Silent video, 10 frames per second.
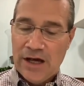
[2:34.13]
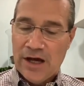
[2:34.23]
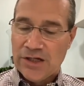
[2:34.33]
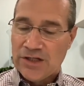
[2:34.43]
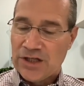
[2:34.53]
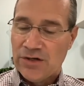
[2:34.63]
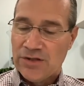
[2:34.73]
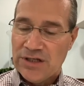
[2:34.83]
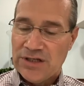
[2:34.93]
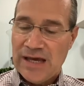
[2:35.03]
until
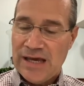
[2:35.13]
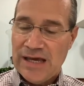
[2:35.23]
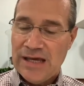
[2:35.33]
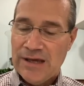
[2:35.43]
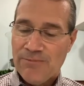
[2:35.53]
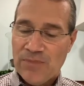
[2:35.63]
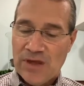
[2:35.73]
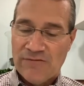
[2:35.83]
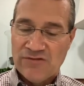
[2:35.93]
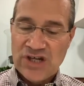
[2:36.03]
the day
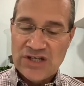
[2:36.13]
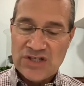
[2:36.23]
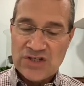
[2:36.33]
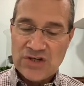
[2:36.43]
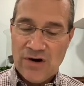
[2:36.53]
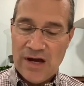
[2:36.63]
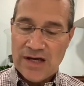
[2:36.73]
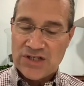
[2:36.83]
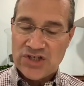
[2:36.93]
of Jesus Christ,